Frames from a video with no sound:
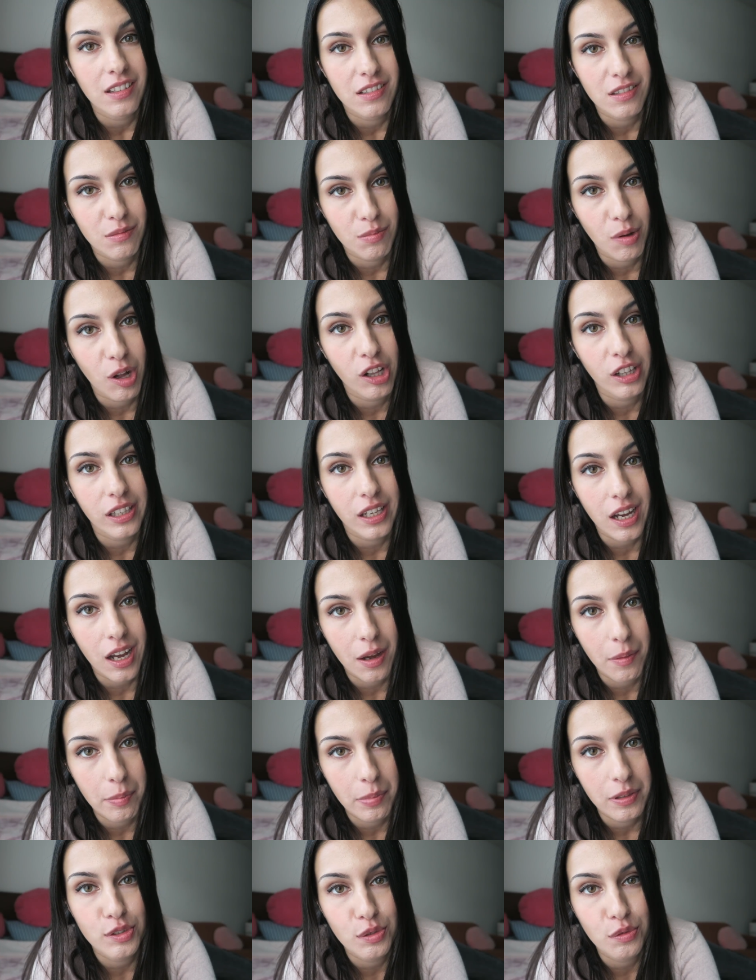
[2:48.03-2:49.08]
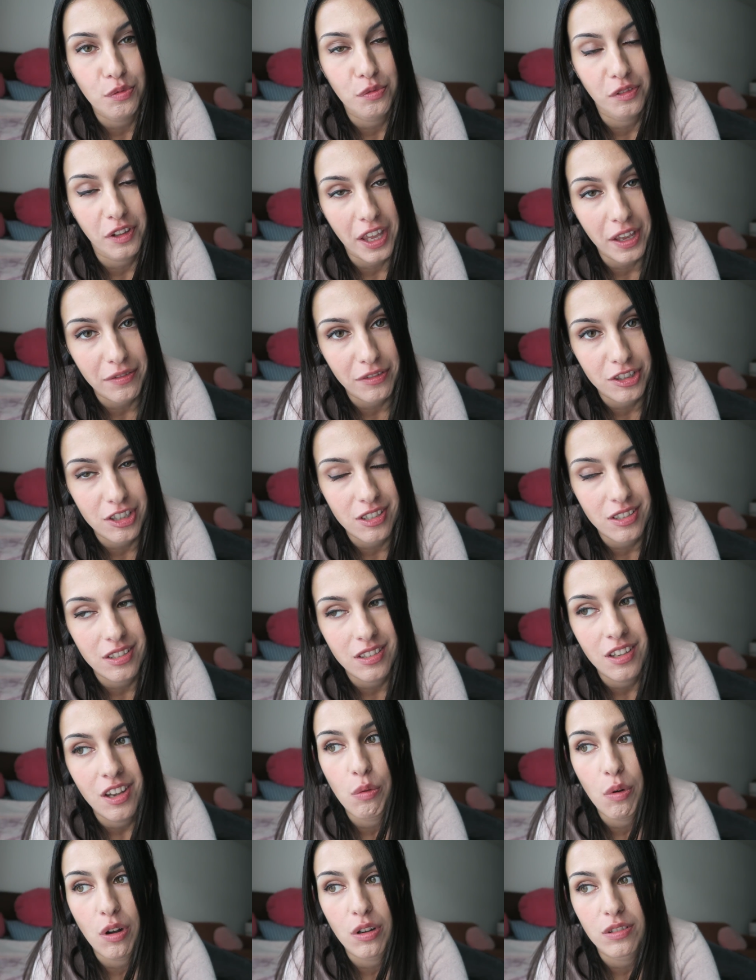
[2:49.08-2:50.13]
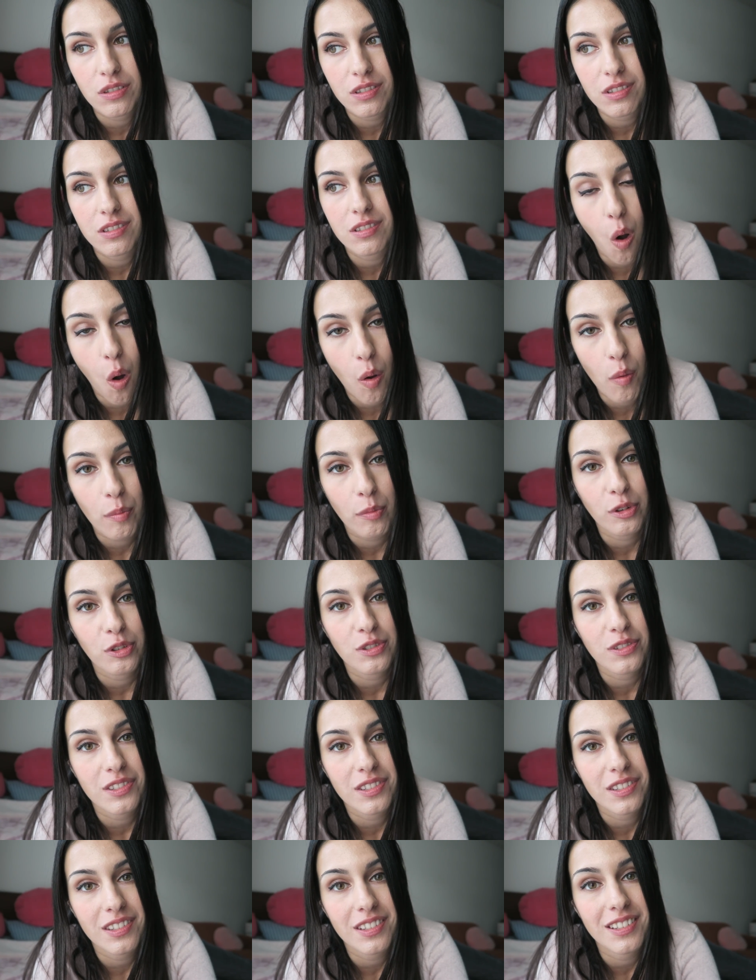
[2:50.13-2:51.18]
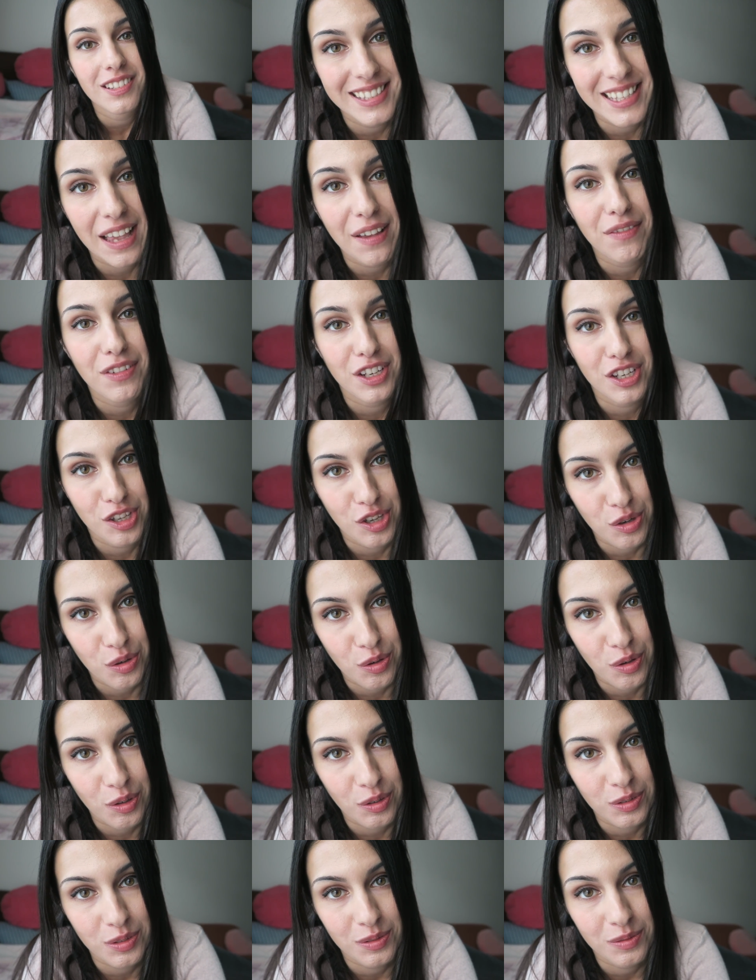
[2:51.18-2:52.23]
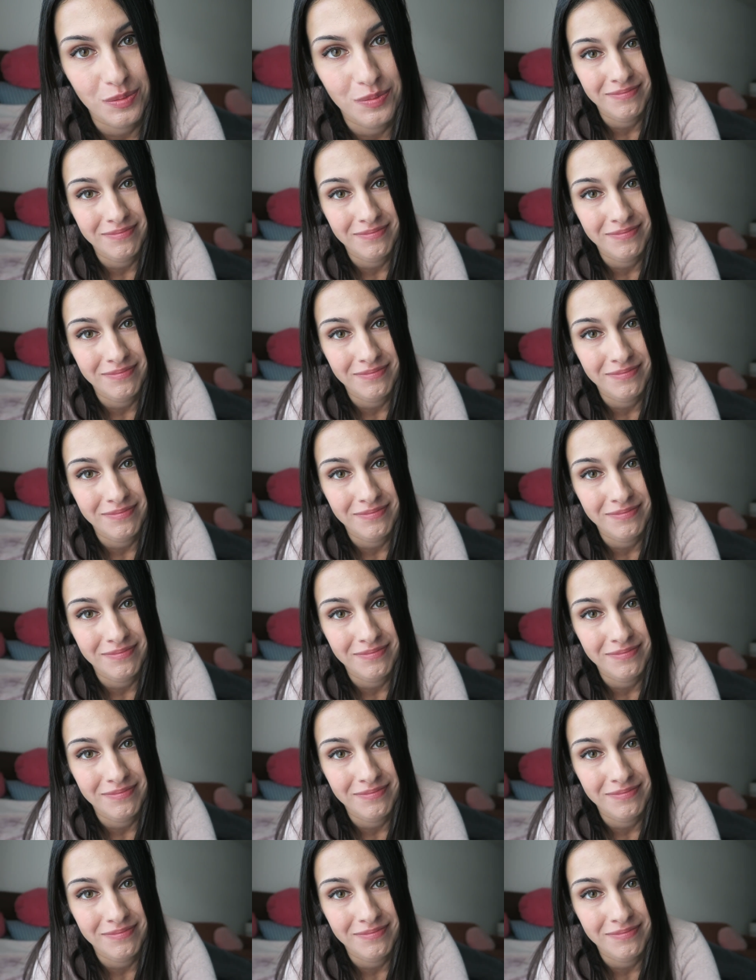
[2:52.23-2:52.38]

a small cup, two flavors, was almost 7 euros.